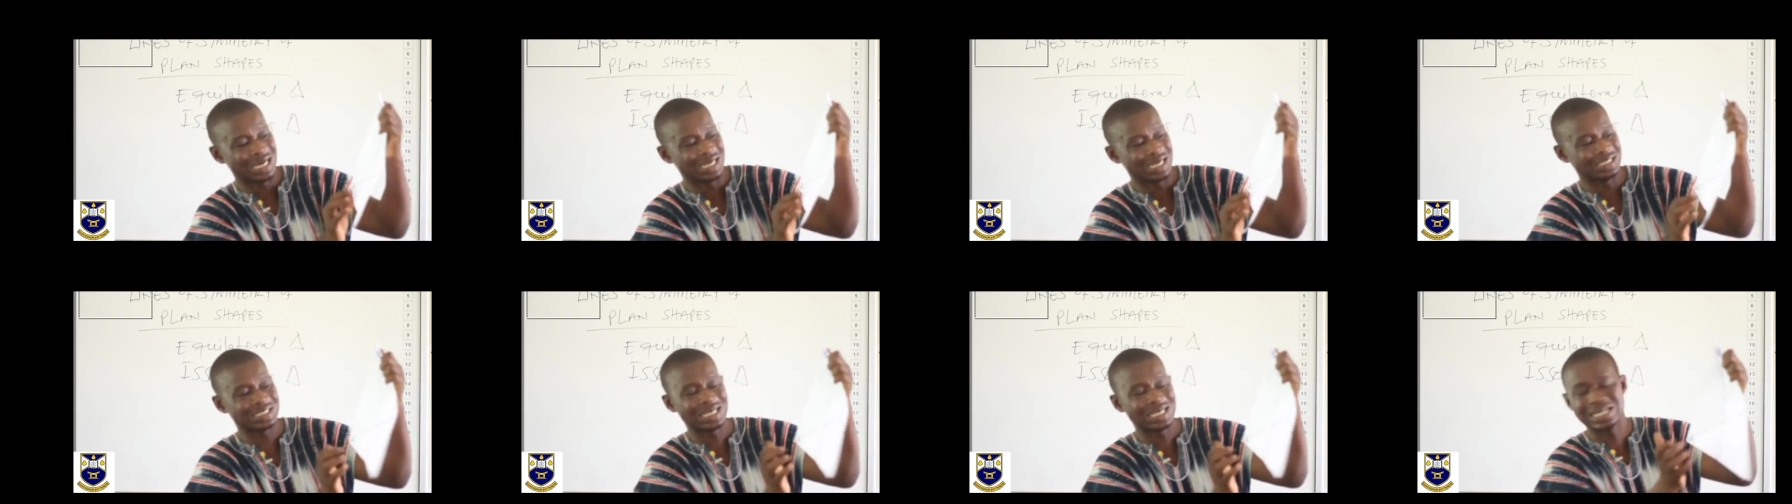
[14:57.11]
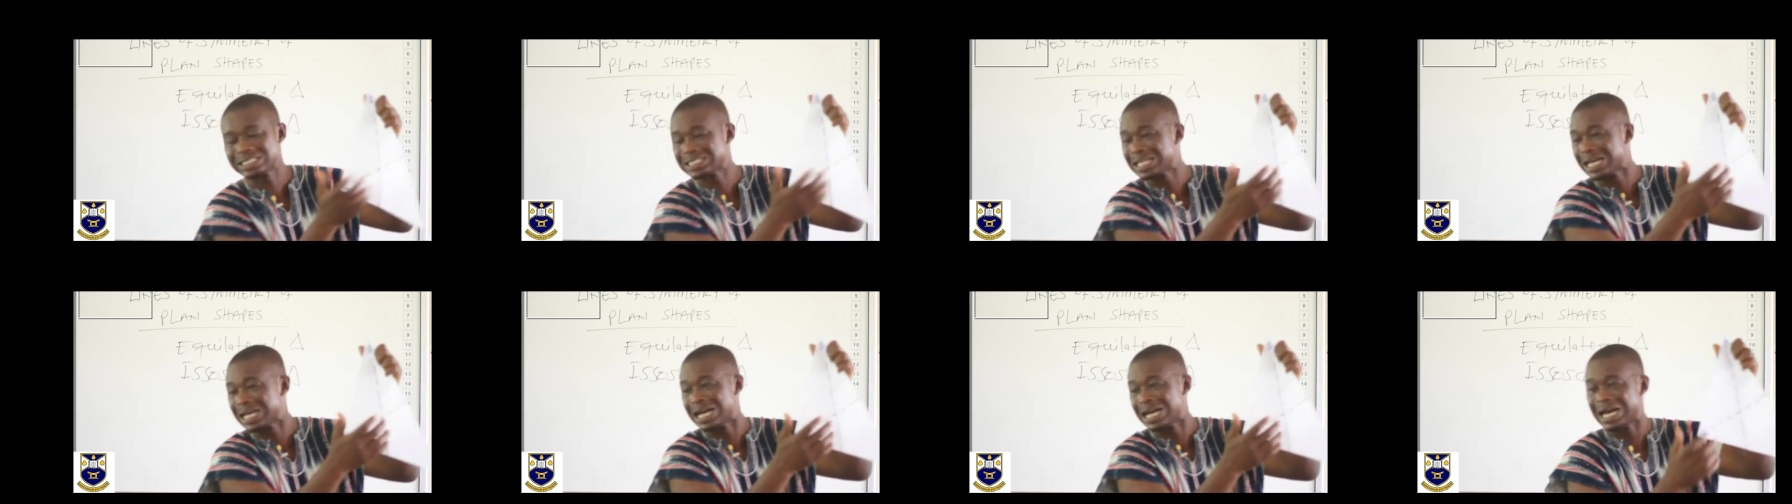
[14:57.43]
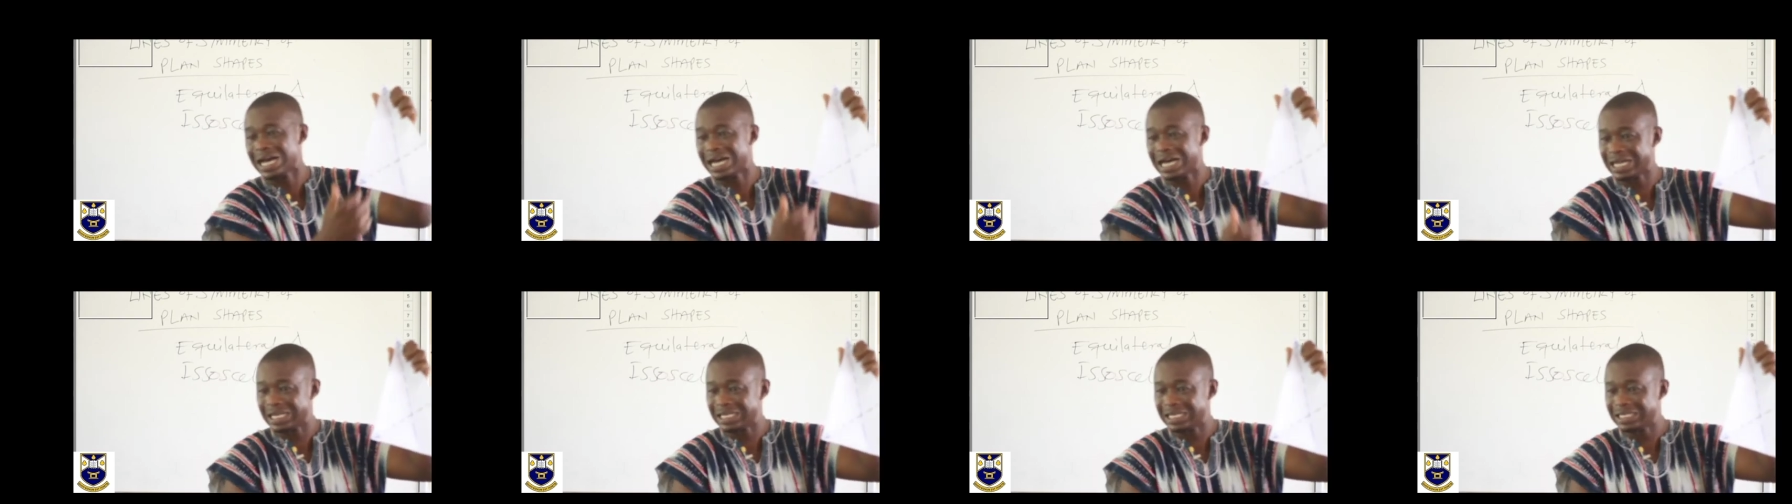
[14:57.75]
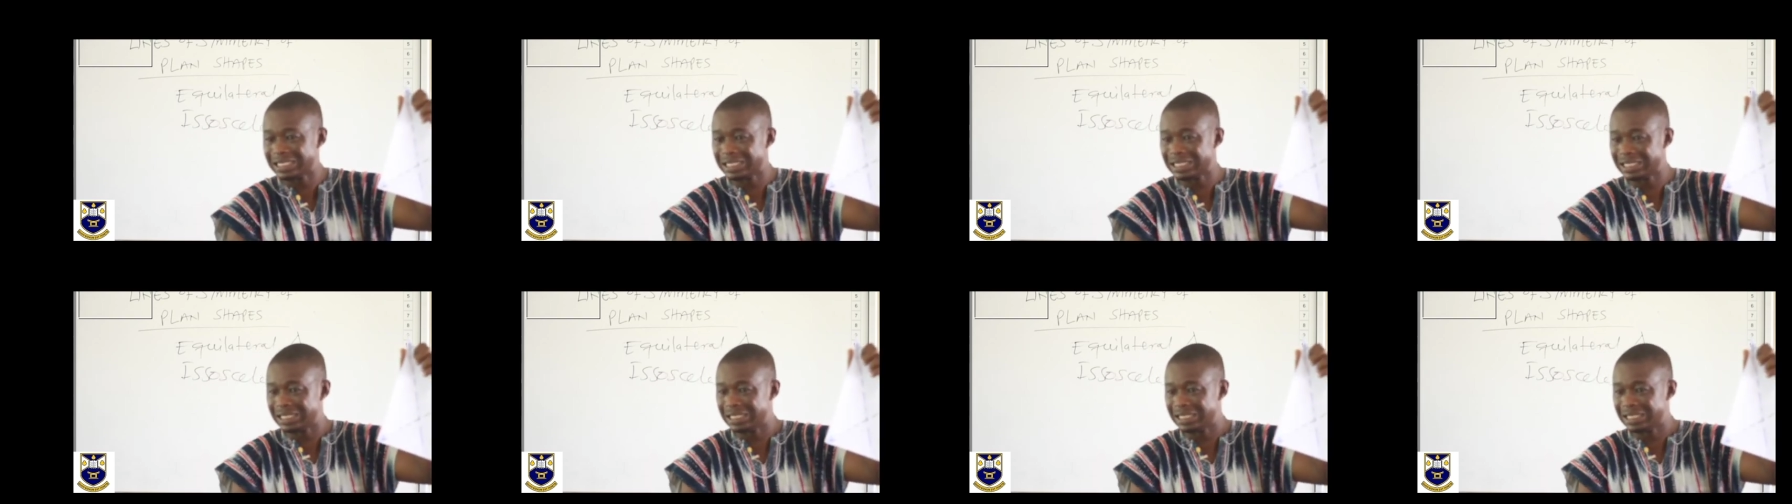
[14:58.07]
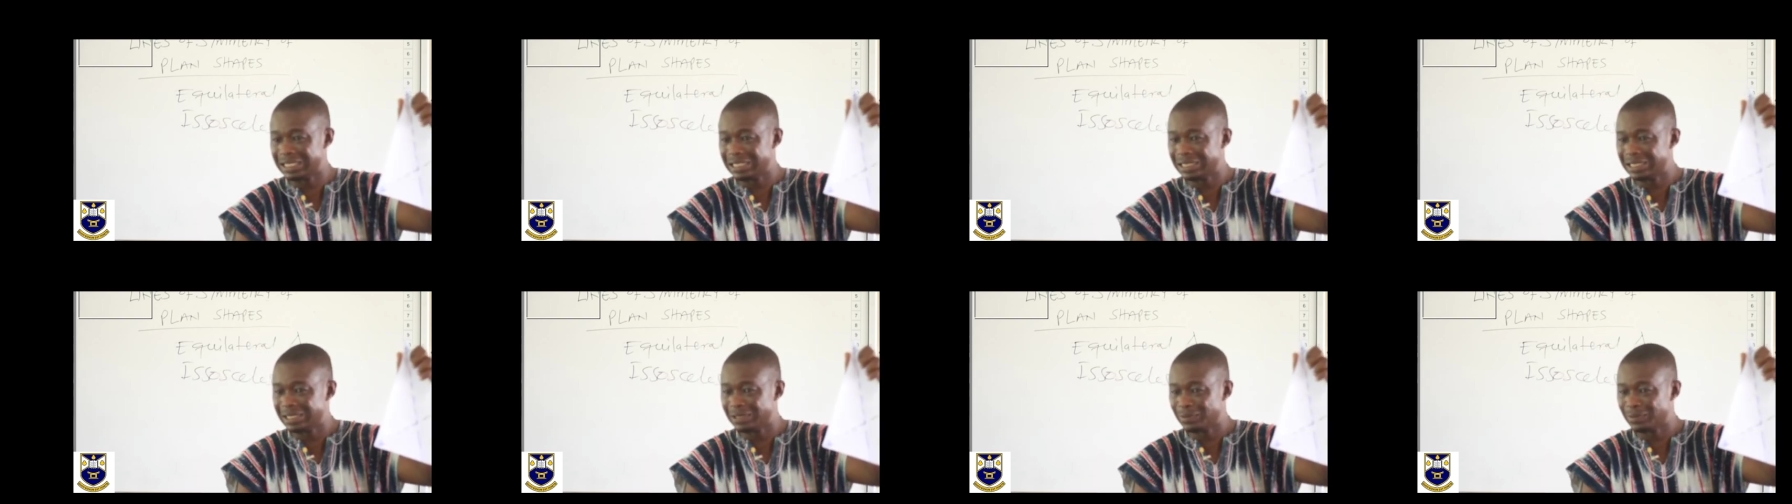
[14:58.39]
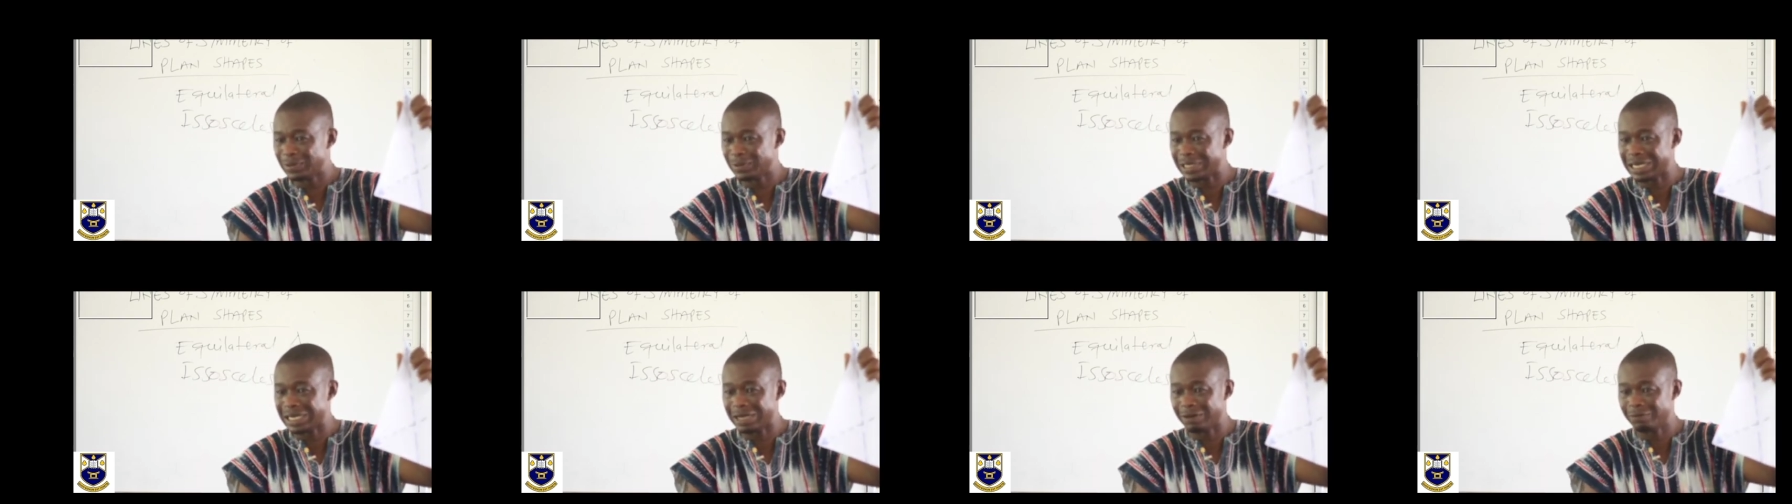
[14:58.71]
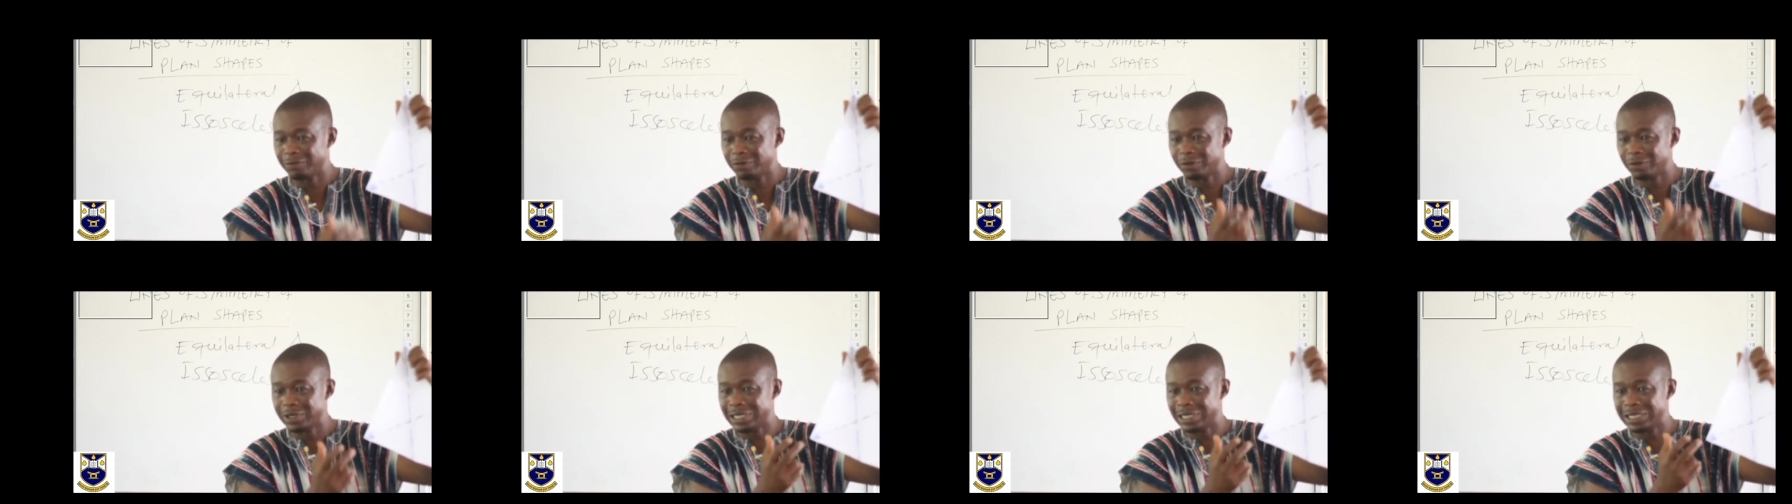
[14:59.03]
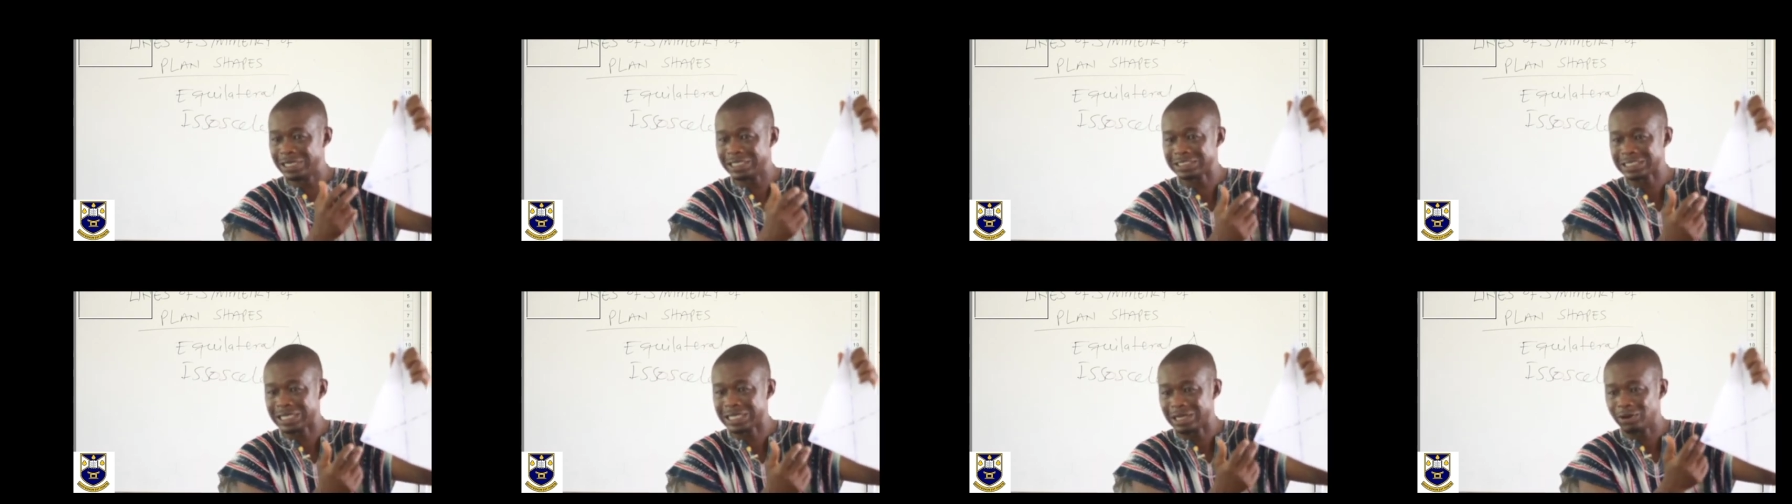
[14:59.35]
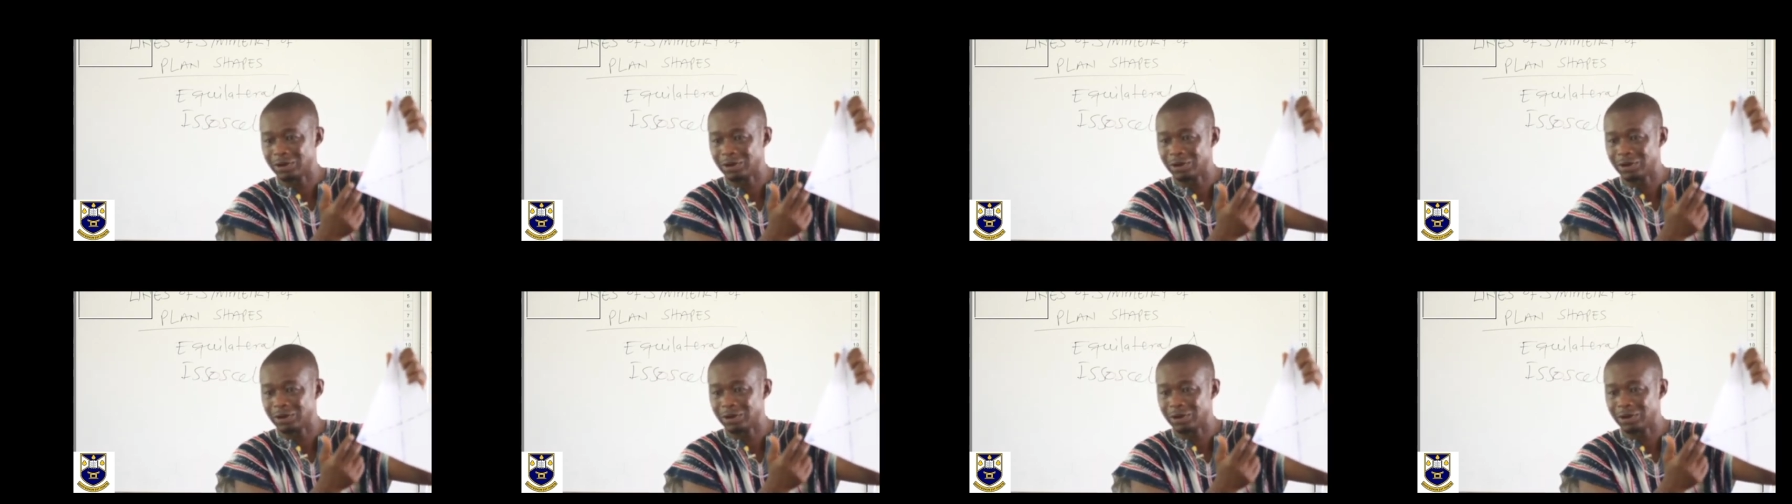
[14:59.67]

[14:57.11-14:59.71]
as I had when I folded it along the